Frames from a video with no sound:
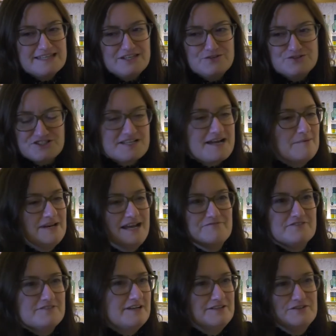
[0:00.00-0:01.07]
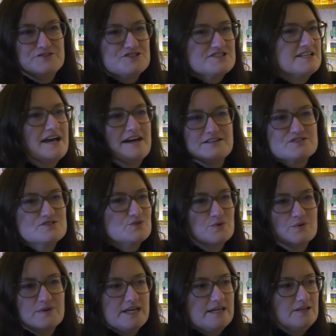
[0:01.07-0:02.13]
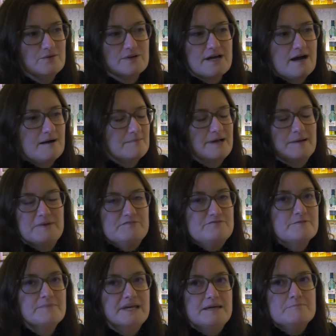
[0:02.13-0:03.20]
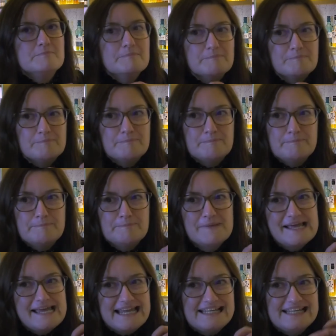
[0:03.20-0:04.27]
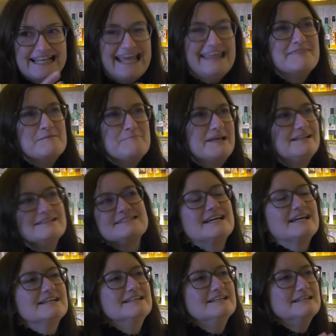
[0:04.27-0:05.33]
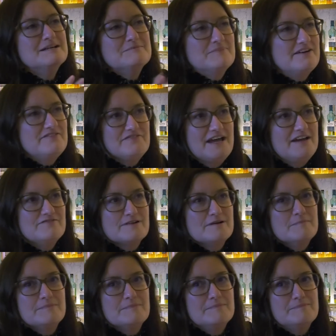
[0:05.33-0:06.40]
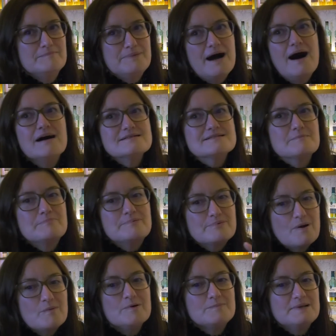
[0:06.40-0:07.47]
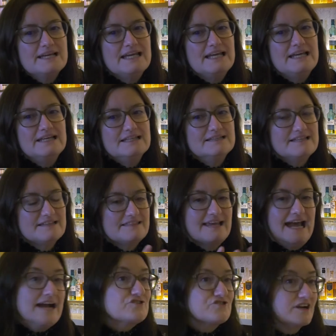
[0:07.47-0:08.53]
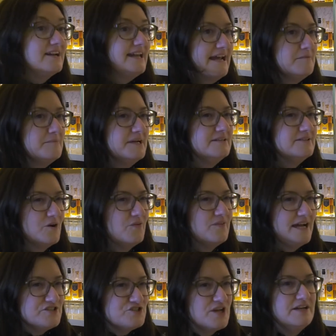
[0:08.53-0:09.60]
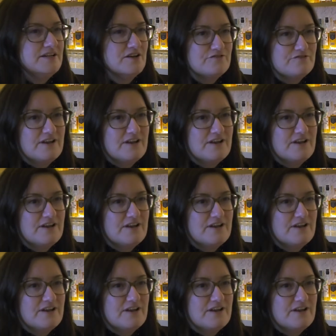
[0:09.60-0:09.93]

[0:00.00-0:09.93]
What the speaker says: You just come and you just learn a story. For me, in the building, my favorite parts are probably the theatrical element on that Journey of